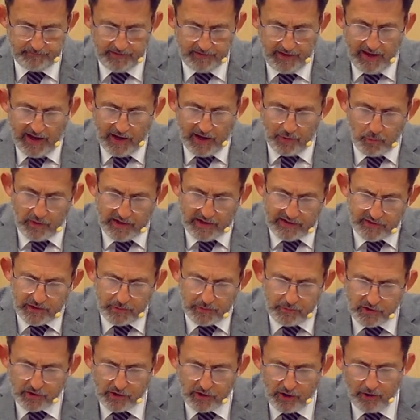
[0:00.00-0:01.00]
And when they
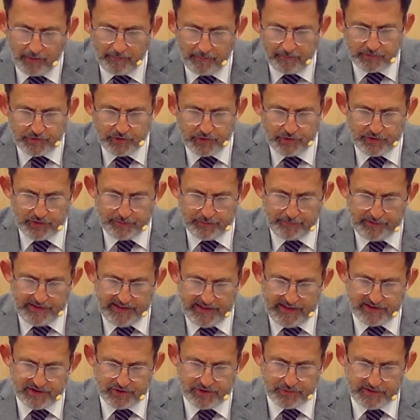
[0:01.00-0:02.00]
were come to the
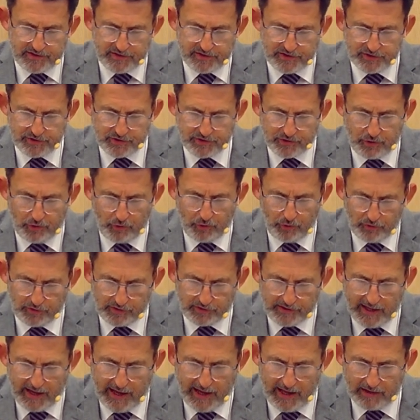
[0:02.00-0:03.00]
place which is called
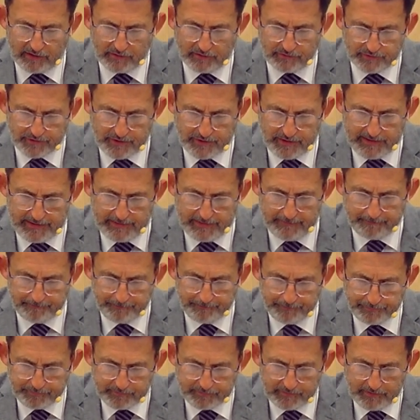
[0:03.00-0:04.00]
Calvary,
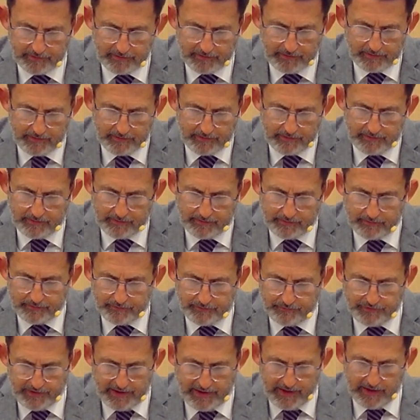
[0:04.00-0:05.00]

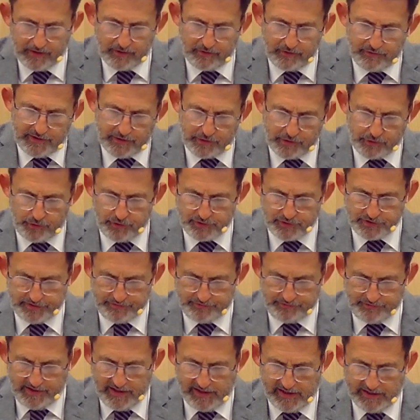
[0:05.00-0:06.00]
there they
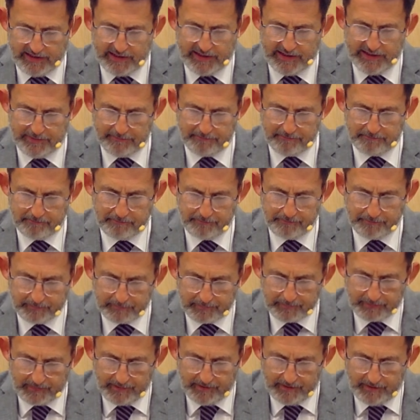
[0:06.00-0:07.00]
crucified him
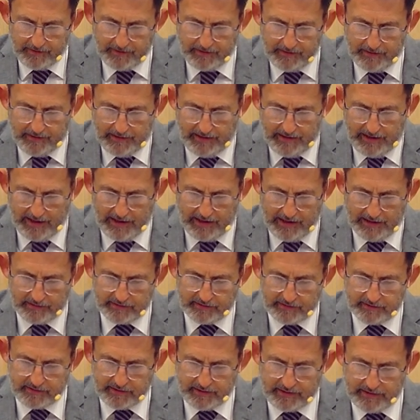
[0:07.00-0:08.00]

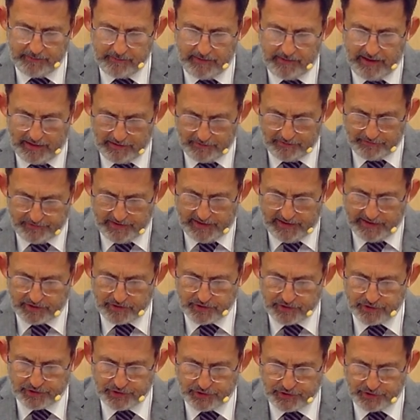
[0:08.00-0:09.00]
and the
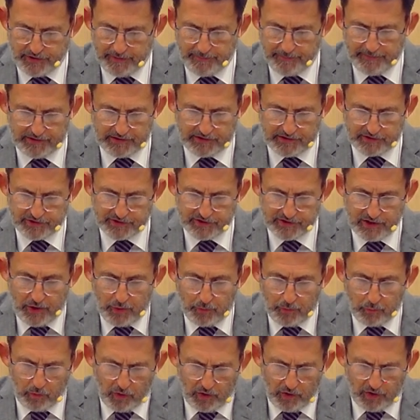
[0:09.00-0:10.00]
malefactors or criminals,
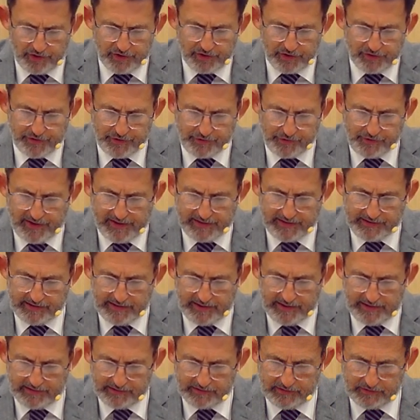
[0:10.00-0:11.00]
one on the right
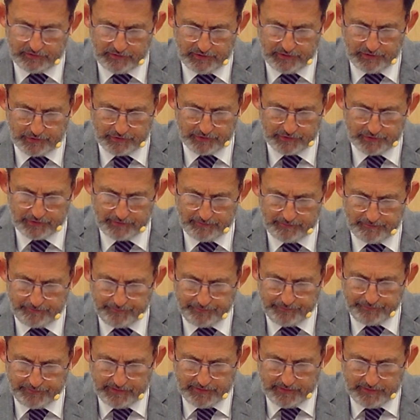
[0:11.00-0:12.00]
hand and the other
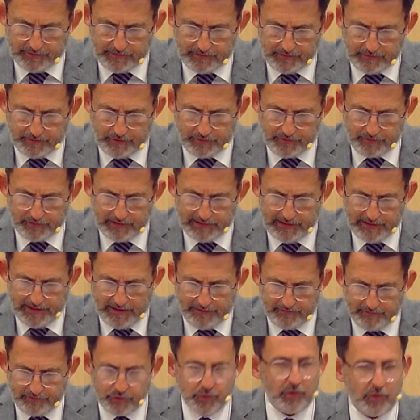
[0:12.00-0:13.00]
on the
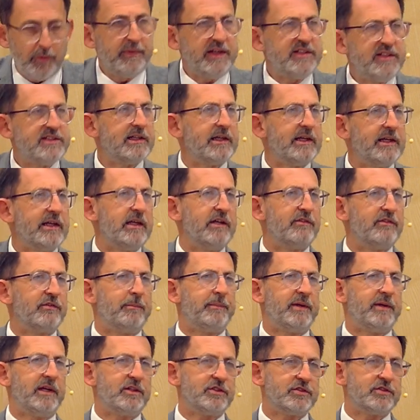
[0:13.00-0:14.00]
left. So immediately you have a
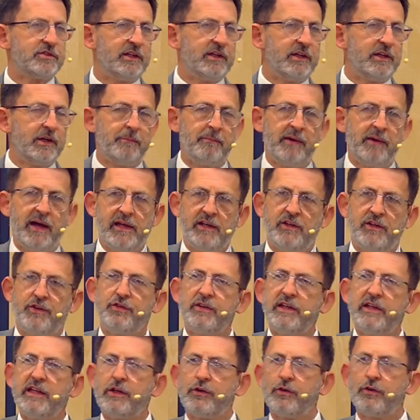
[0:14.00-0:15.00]
picture in your mind
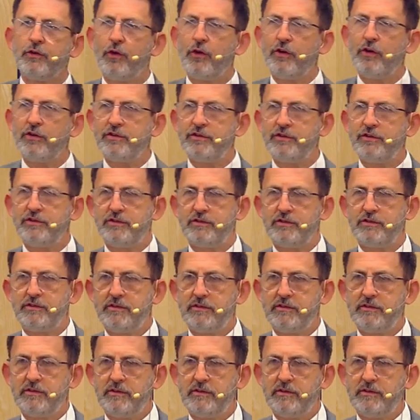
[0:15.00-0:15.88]
three crosses,